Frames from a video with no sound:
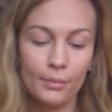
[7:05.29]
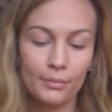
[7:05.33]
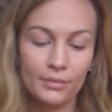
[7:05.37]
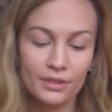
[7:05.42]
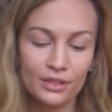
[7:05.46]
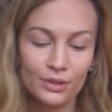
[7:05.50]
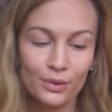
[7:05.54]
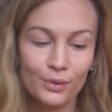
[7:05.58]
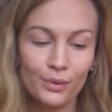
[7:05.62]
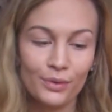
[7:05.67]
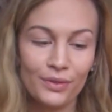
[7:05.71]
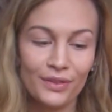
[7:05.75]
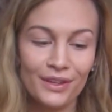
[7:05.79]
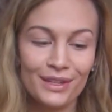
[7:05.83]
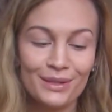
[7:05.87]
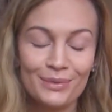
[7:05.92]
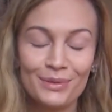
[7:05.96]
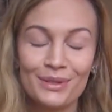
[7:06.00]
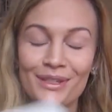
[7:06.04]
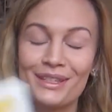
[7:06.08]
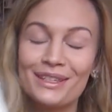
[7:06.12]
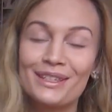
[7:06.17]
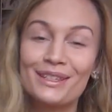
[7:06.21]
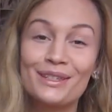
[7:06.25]
So this
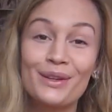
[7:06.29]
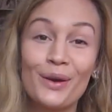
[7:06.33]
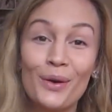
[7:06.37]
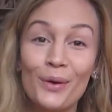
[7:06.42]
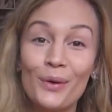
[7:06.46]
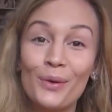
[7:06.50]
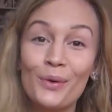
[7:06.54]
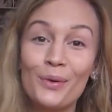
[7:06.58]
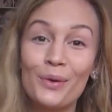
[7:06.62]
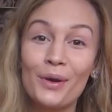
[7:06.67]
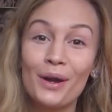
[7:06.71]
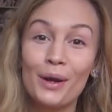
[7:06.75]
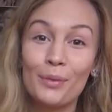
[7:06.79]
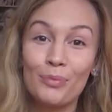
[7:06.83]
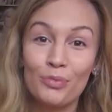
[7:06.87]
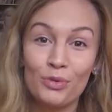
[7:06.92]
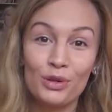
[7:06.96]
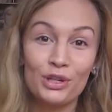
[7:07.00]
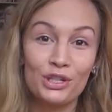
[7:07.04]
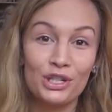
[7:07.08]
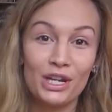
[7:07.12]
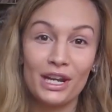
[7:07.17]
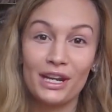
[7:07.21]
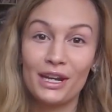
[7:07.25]
was so
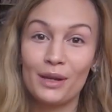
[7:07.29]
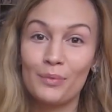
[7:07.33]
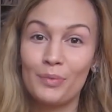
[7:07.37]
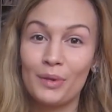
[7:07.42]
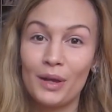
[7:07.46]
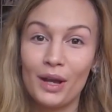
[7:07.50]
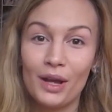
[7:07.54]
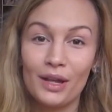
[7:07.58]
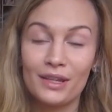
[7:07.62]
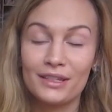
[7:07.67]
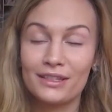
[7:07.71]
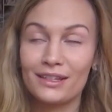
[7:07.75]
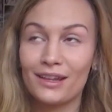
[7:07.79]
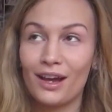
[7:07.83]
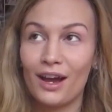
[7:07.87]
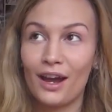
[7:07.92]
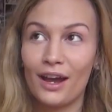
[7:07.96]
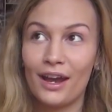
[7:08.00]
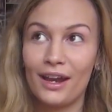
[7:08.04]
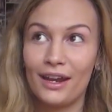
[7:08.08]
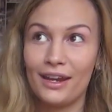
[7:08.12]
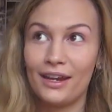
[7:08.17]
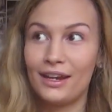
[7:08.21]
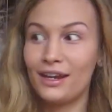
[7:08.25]
appreciated because
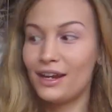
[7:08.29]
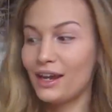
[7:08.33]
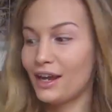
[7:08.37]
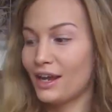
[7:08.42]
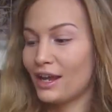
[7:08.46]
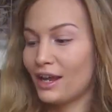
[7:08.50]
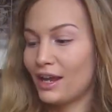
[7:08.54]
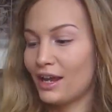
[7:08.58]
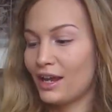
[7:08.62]
I